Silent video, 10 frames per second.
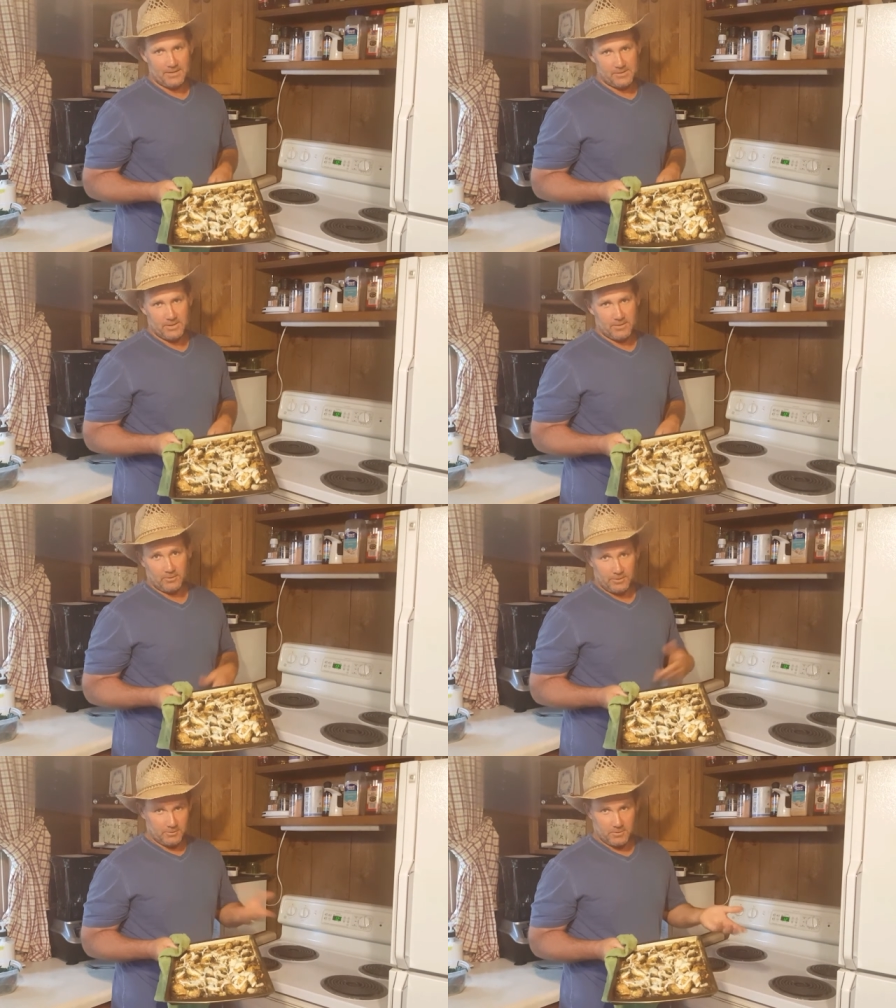And
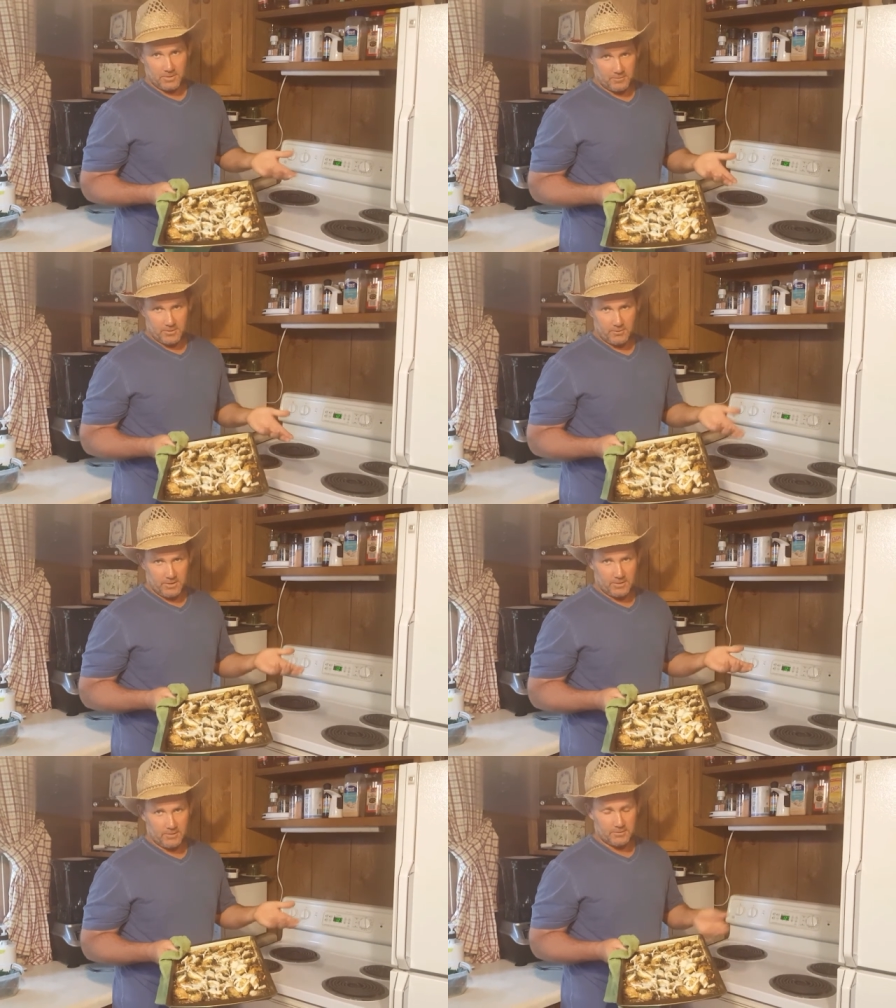DJ, you'll lose
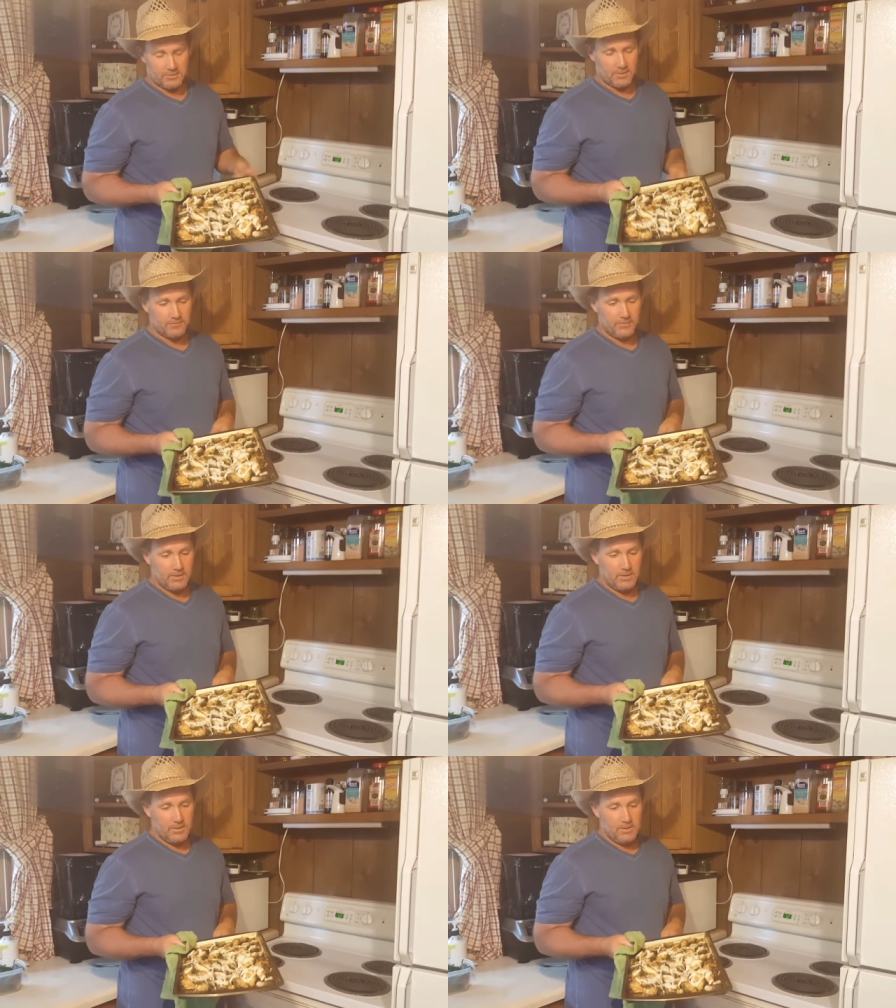whatever you need to lose.
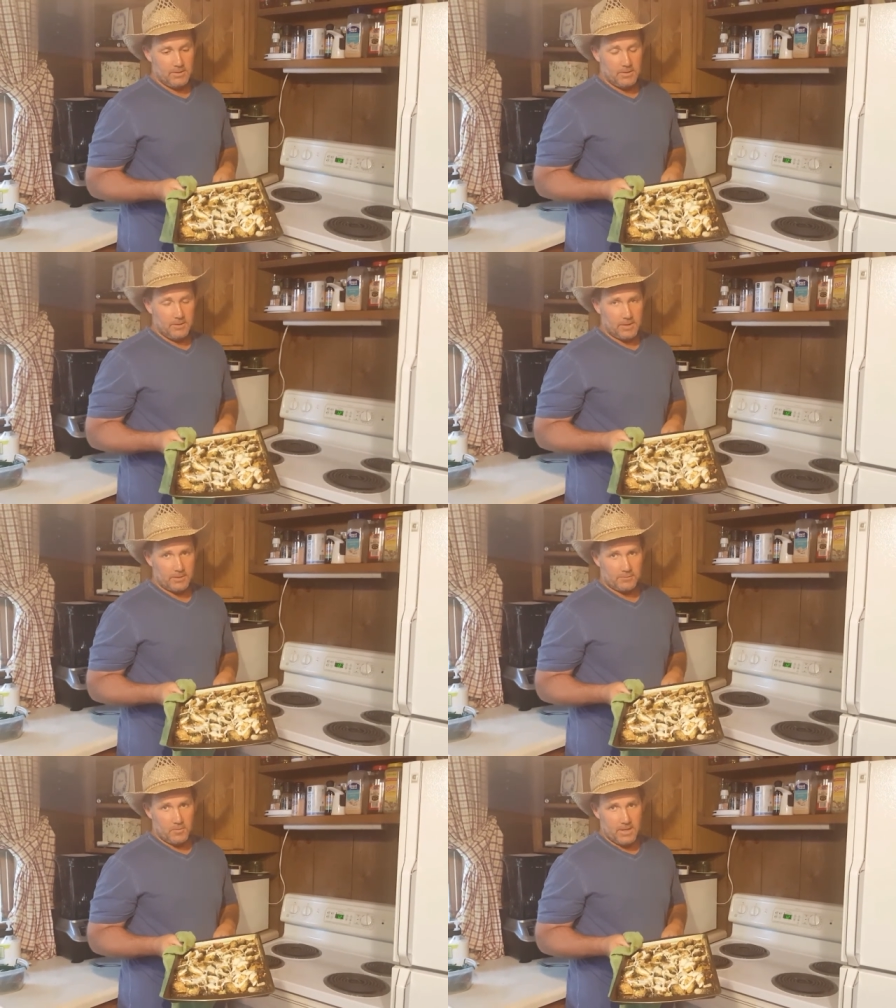So,
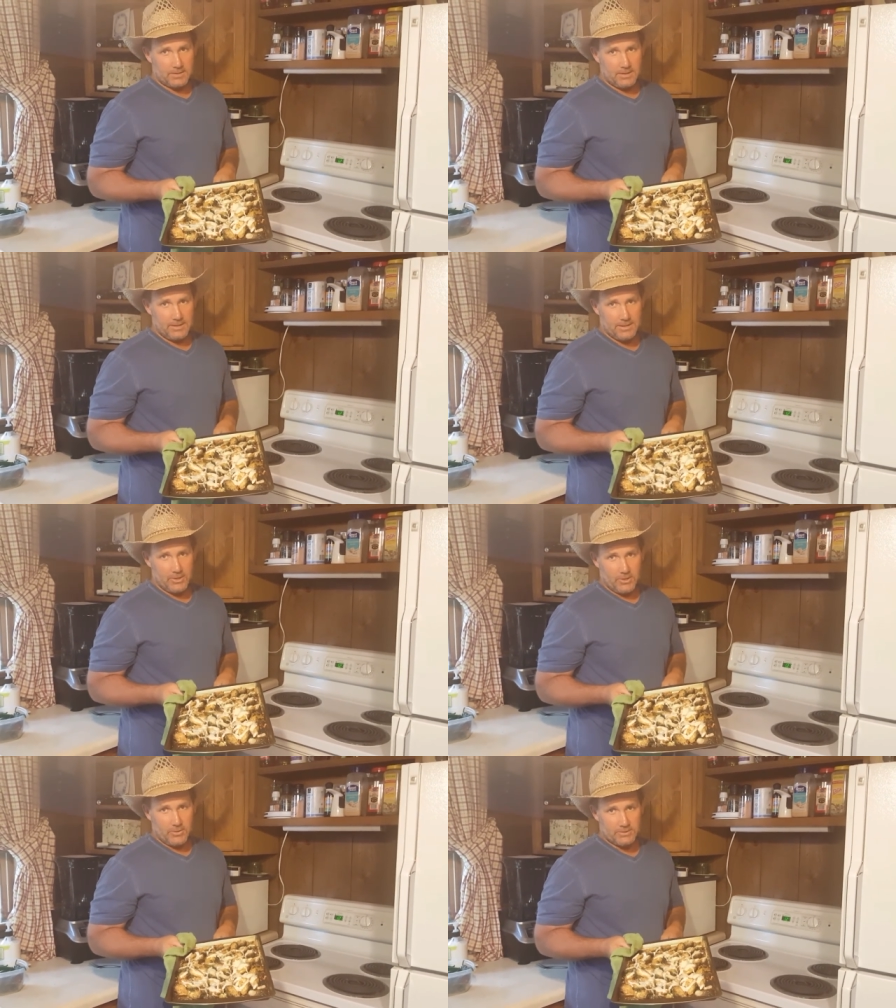thanks for
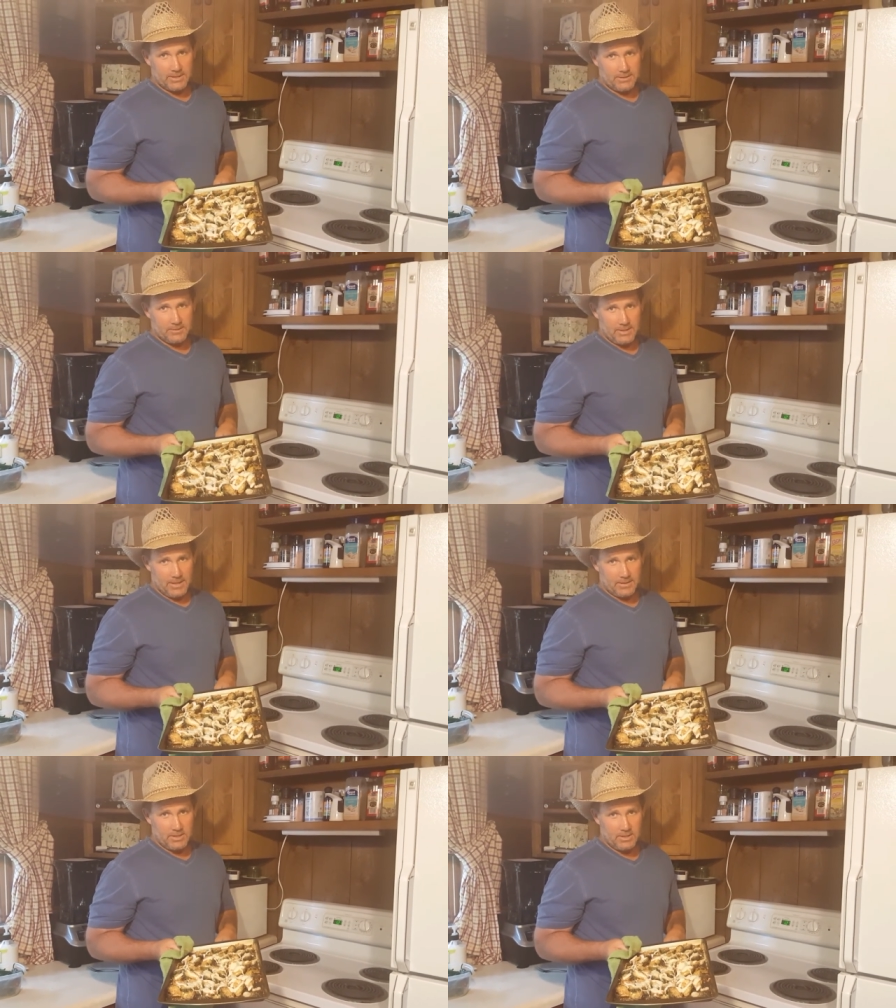watching, girls
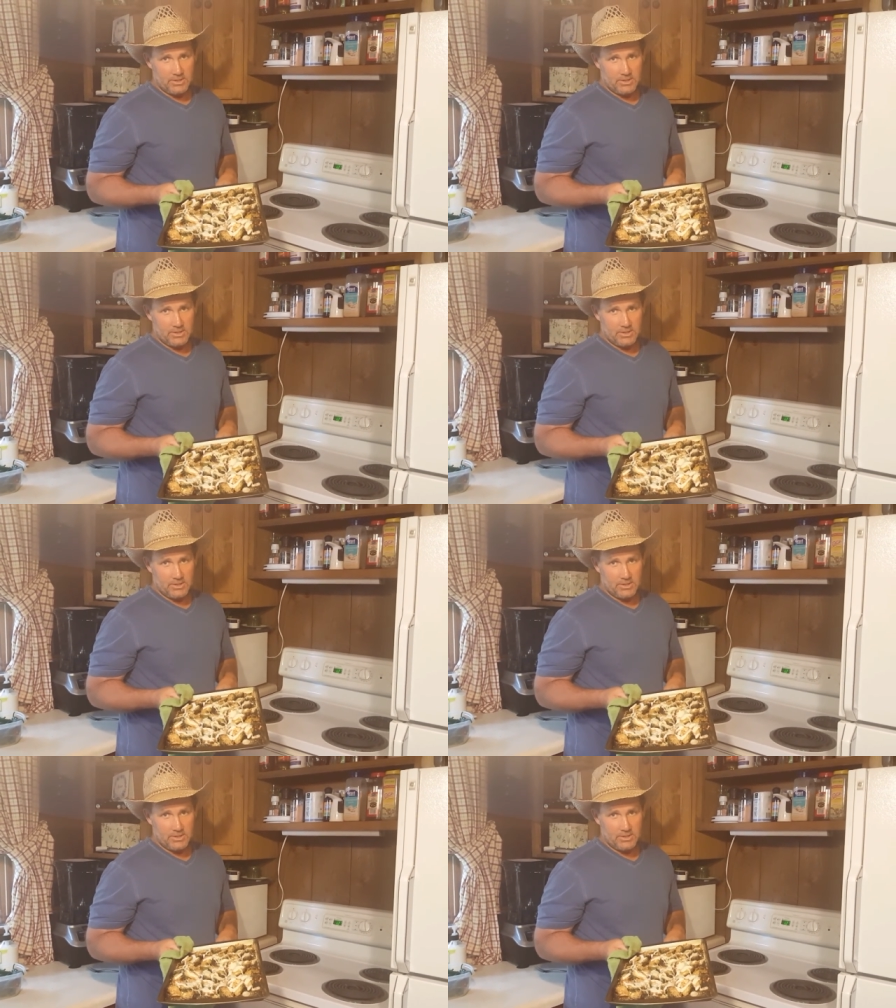and